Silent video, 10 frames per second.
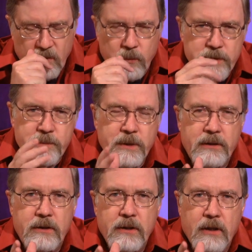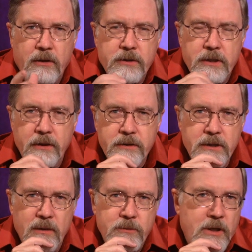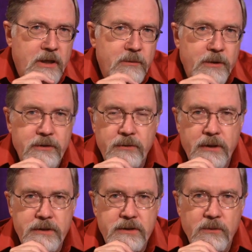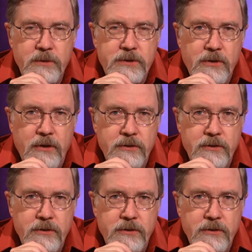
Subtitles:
we spent our entire time talking about trends that we saw